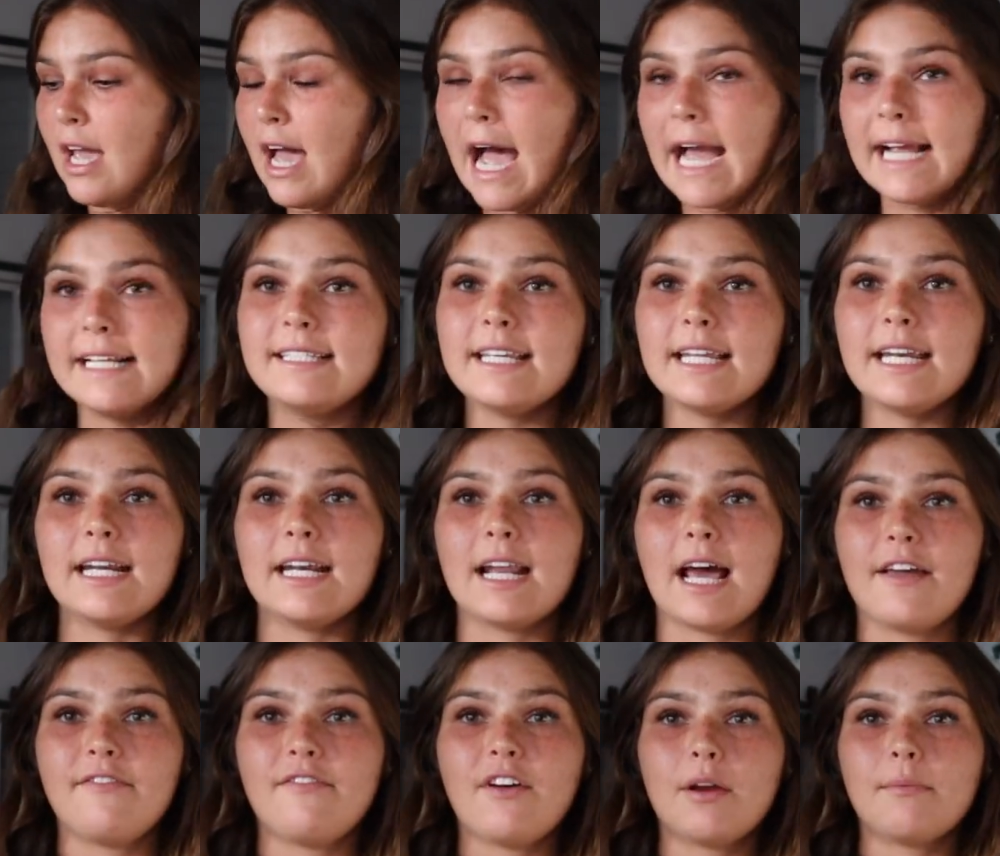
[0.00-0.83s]
I did
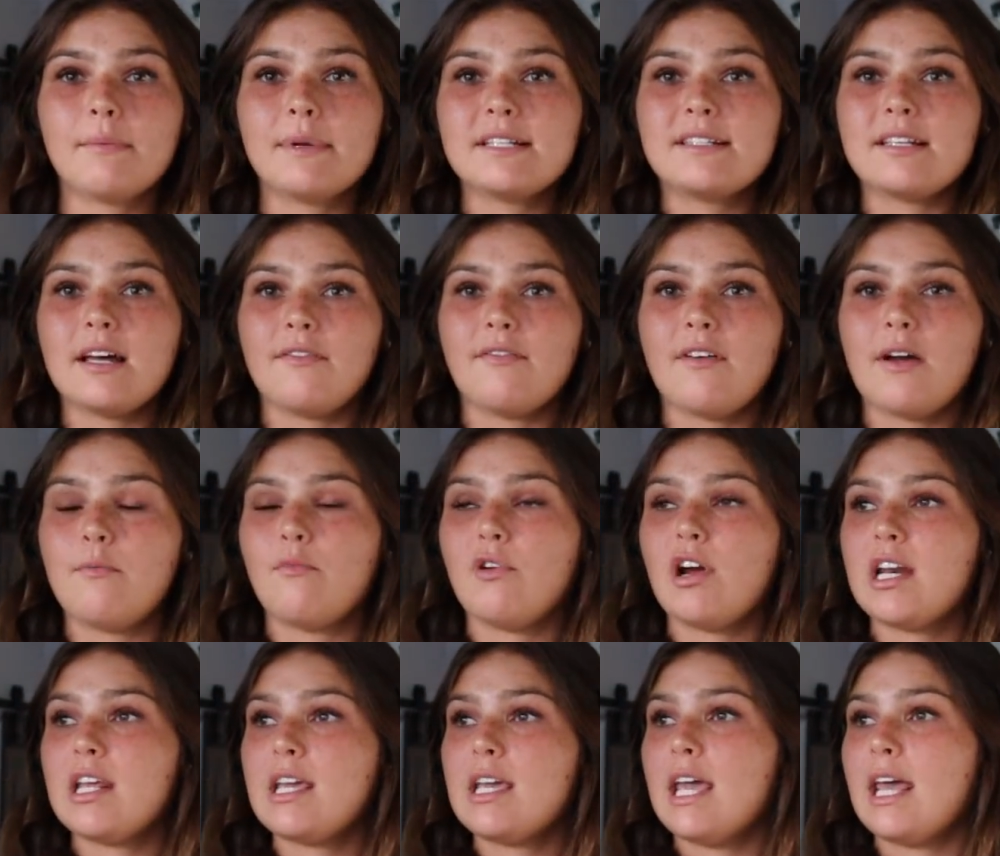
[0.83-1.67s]
it, I found myself, I'm
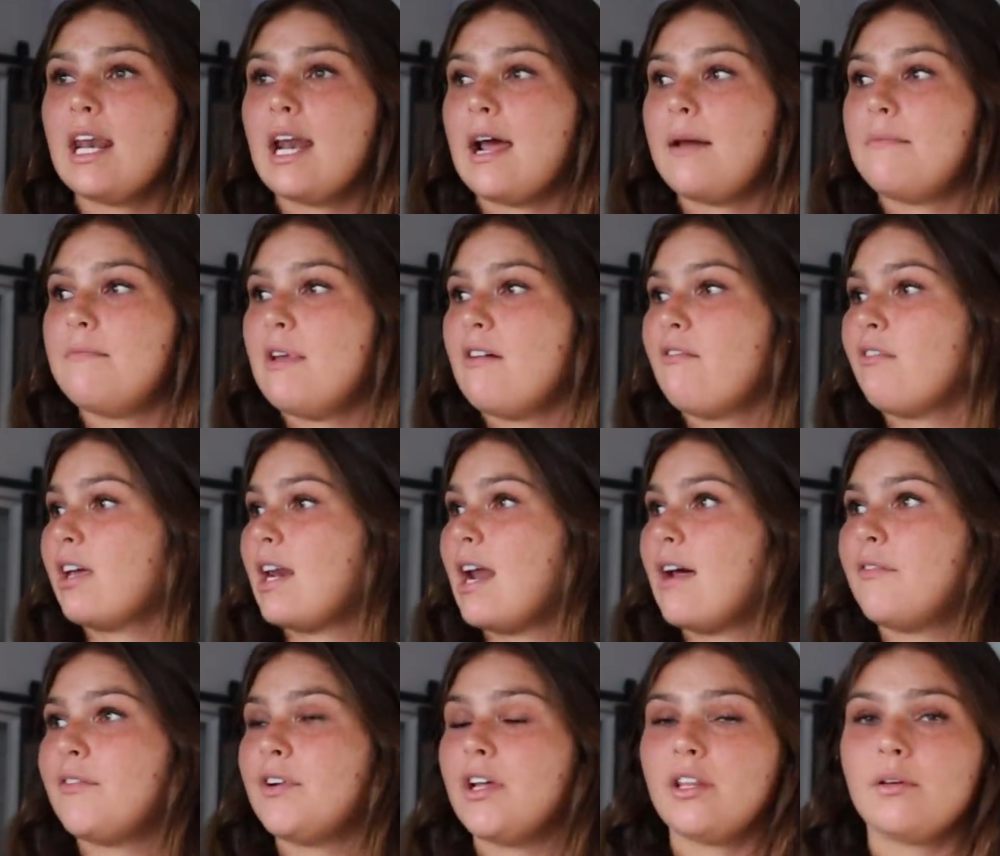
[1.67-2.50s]
ready, and I'm never
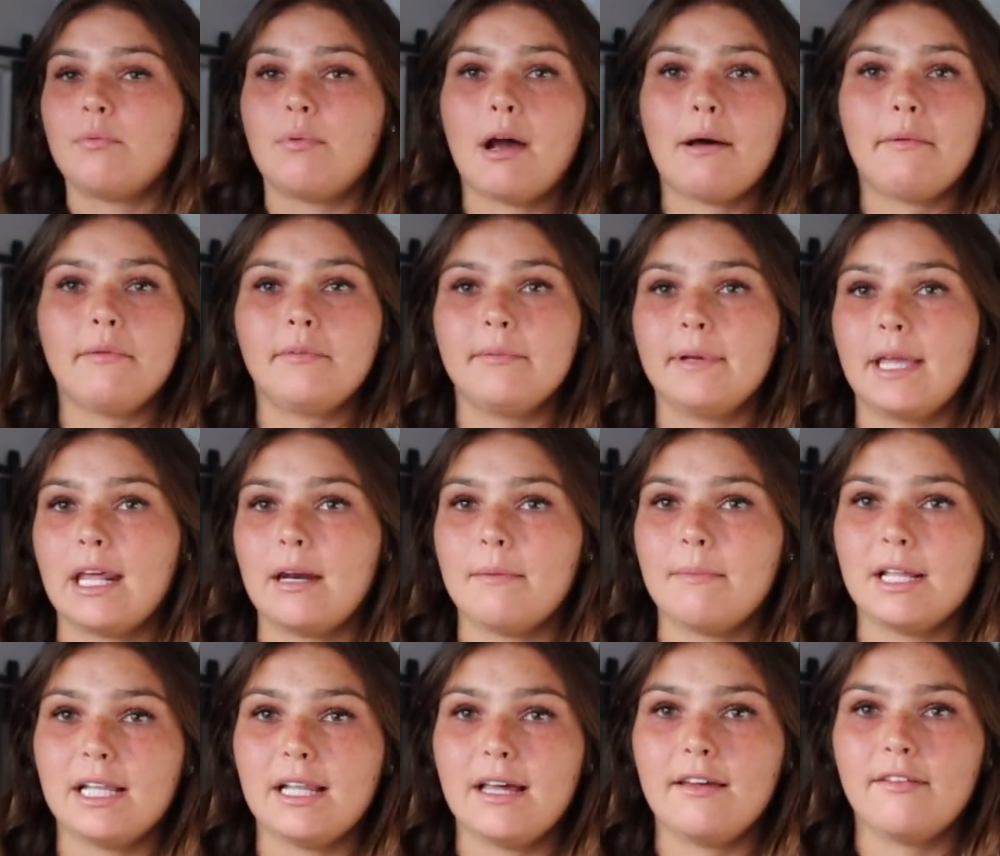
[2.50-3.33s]
gonna have another problem again
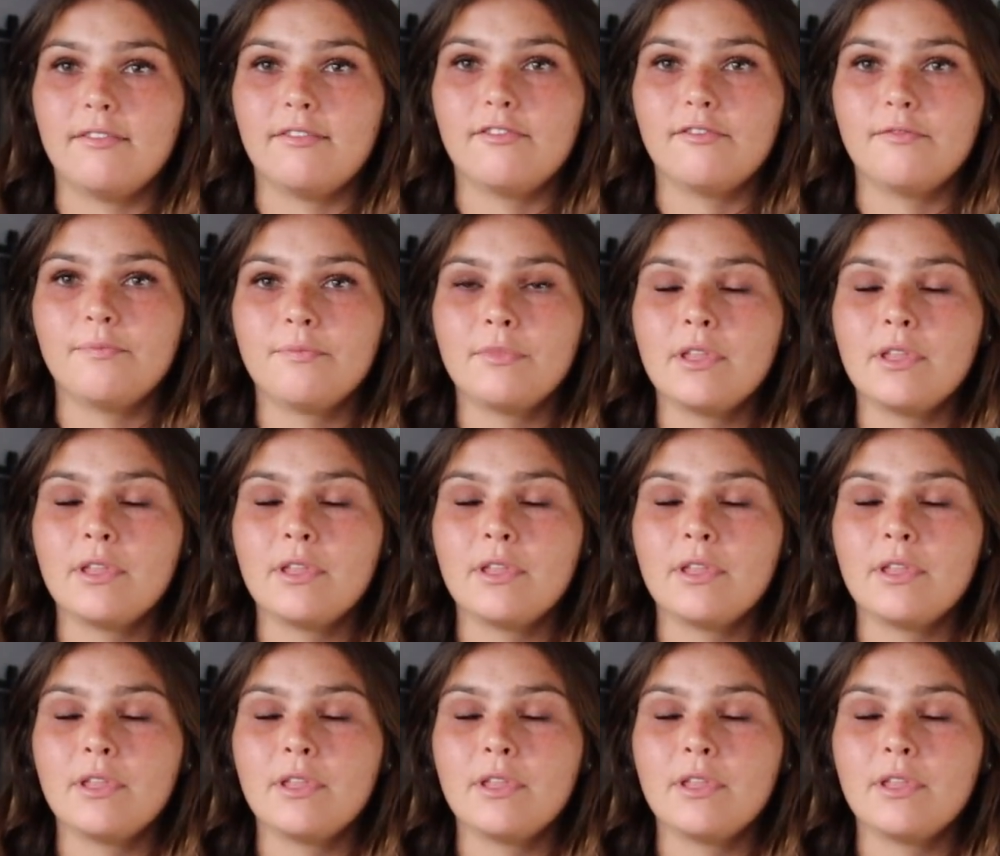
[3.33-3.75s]
in my life.